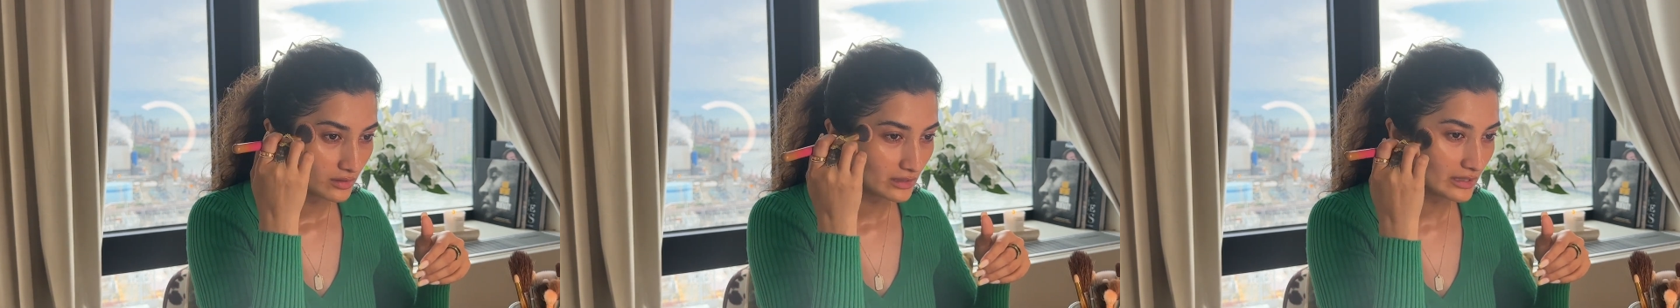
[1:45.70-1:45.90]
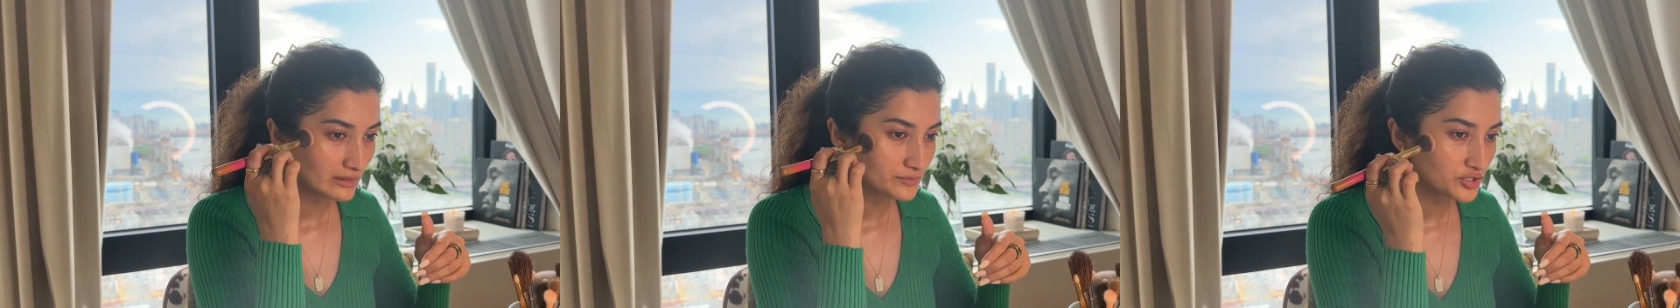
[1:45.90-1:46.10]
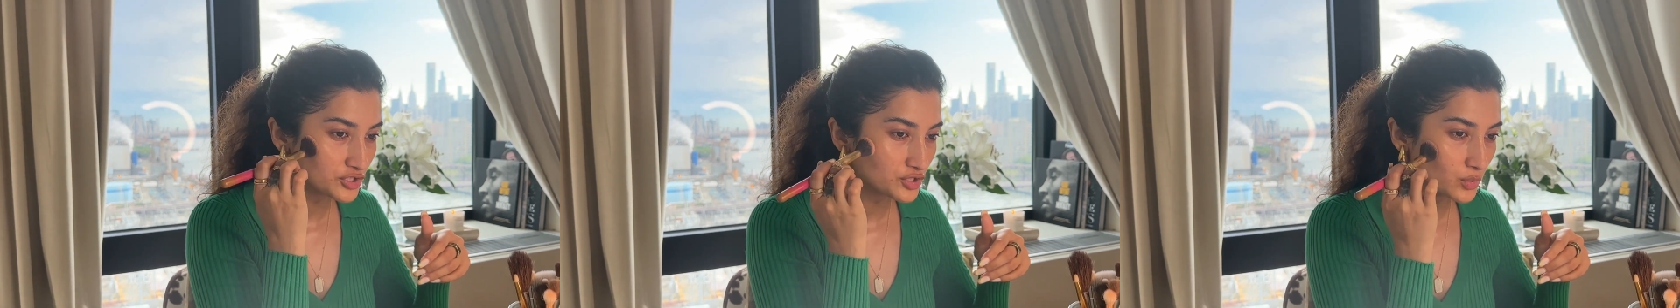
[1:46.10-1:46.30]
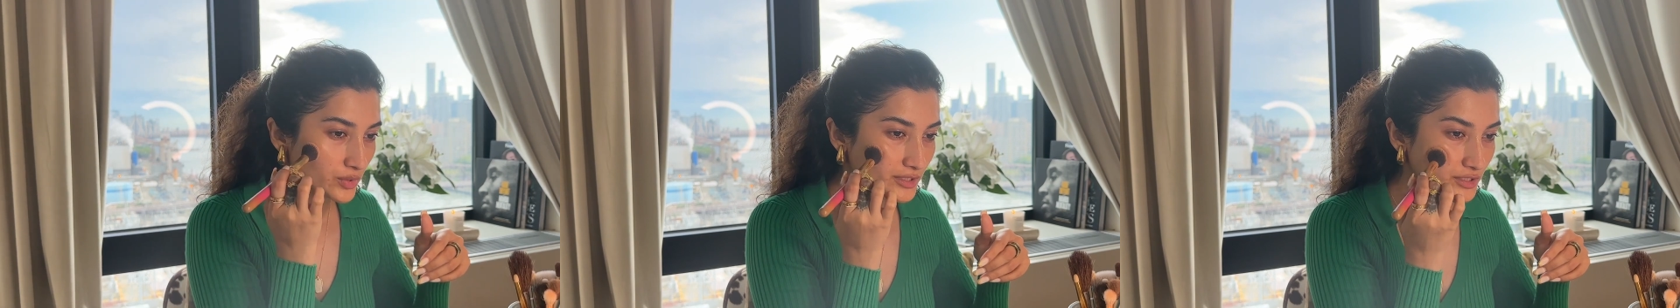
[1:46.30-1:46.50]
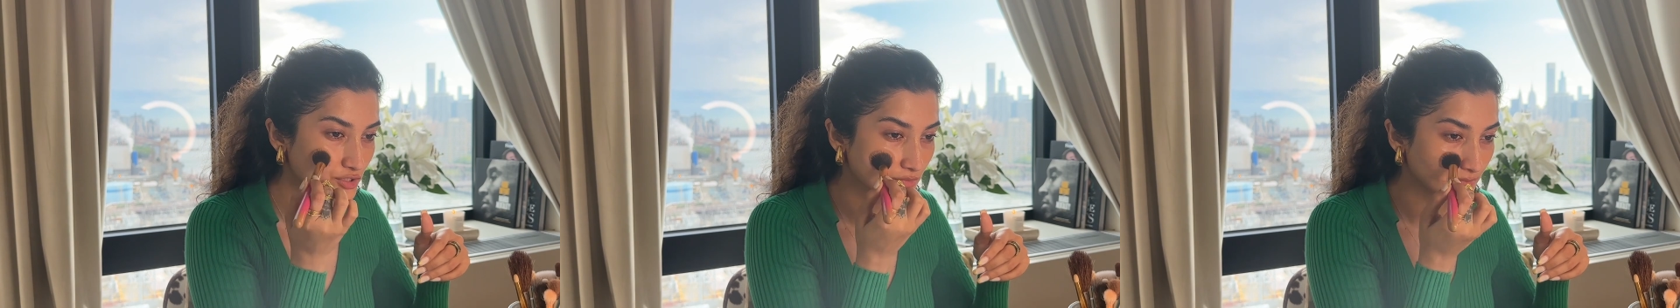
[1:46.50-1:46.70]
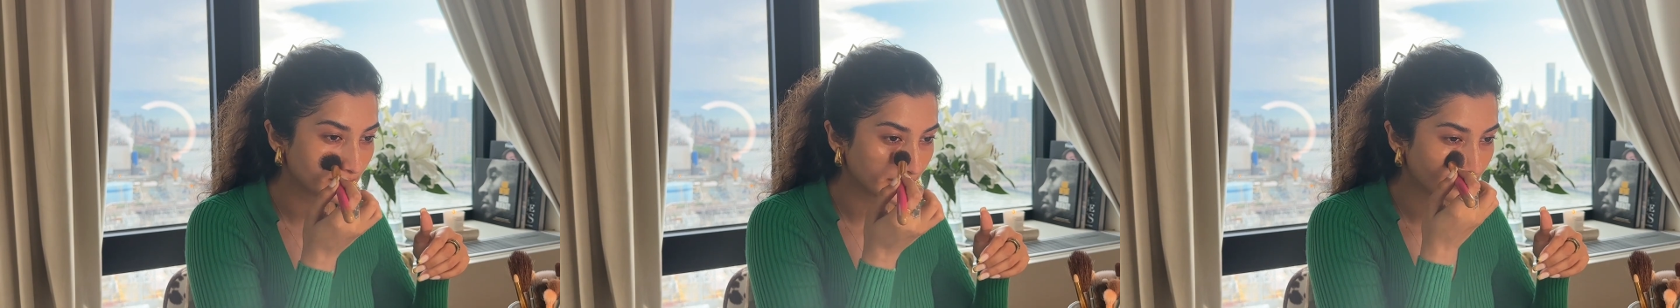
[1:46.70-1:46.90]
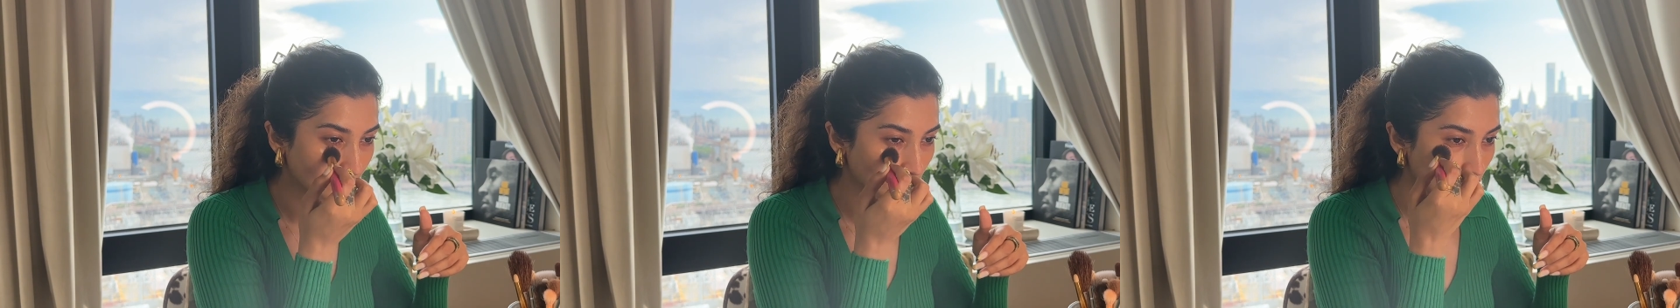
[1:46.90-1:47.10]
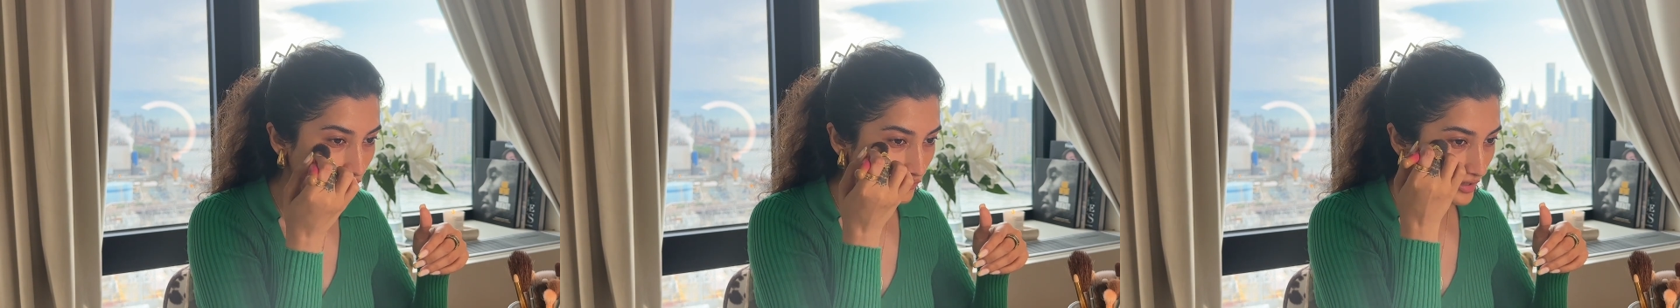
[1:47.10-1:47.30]
I'm just going to blend
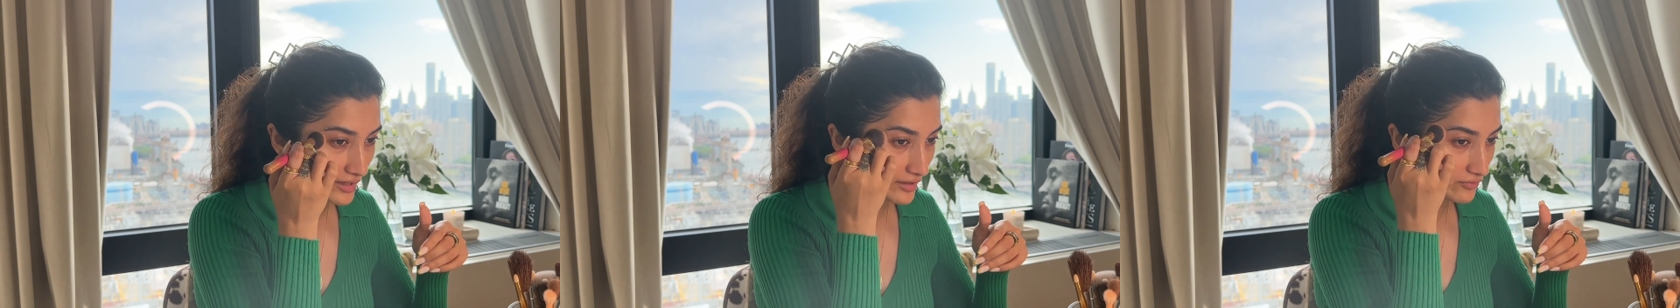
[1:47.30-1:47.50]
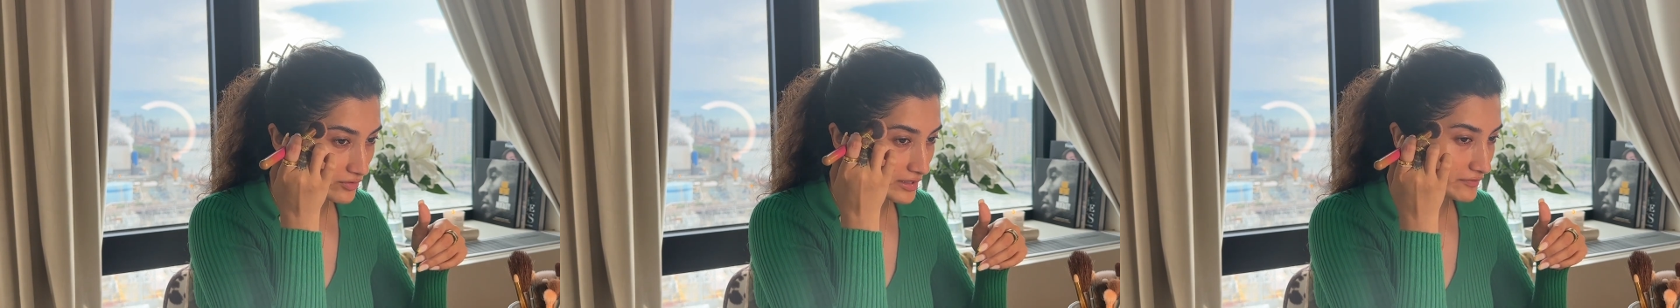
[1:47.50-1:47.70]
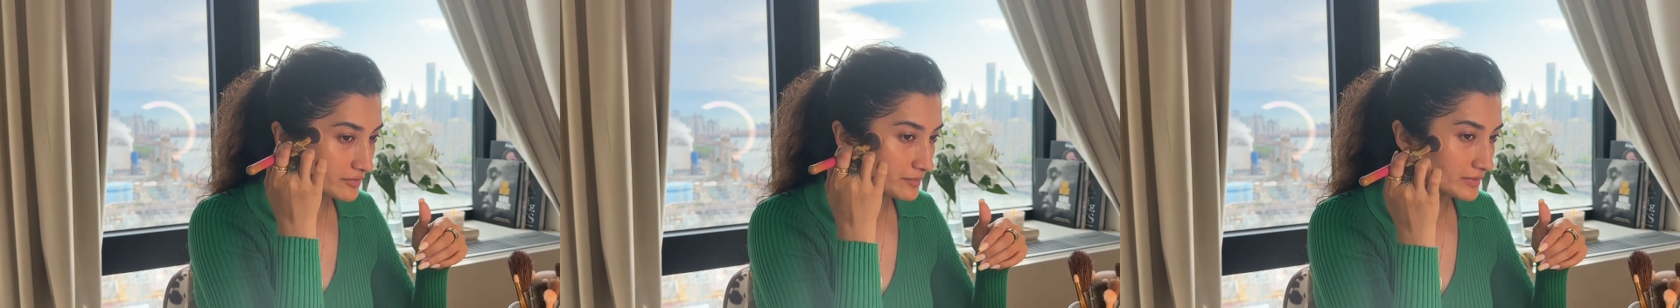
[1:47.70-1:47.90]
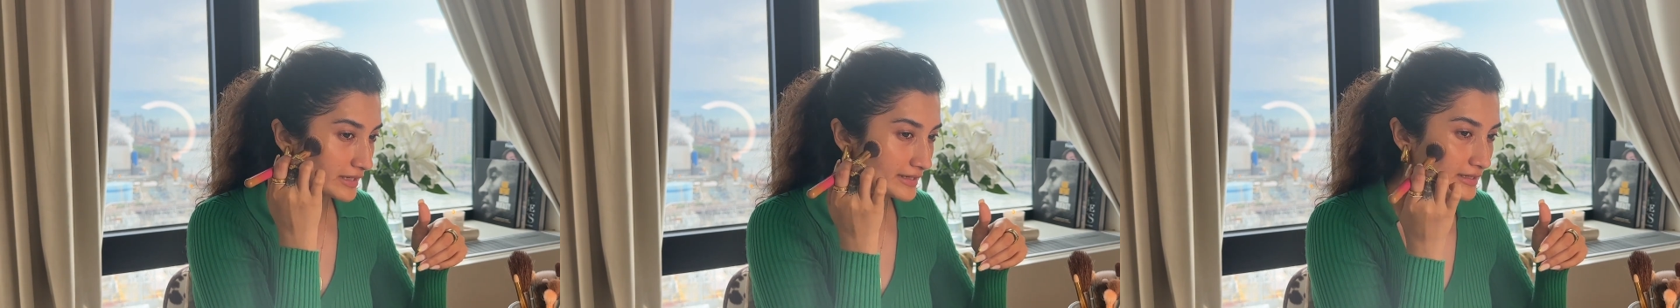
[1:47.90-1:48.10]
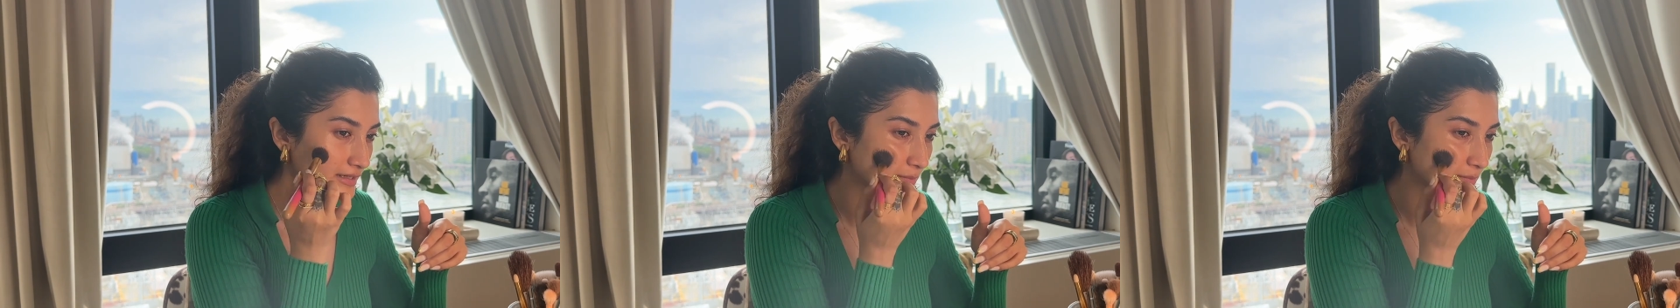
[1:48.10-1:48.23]
it wherever I've applied it.